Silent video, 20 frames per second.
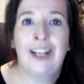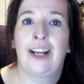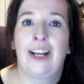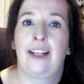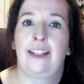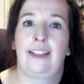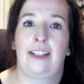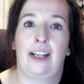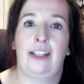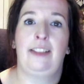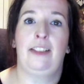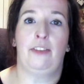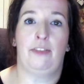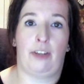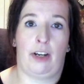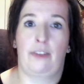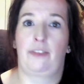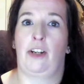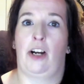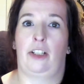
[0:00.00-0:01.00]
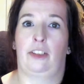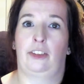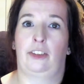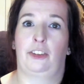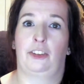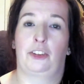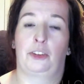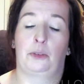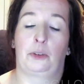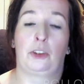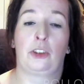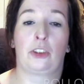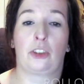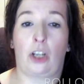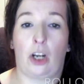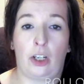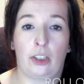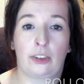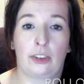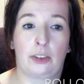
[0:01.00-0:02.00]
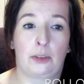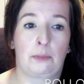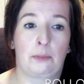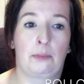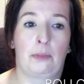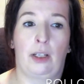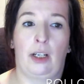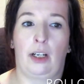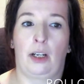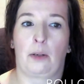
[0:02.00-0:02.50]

$95, which is awesome.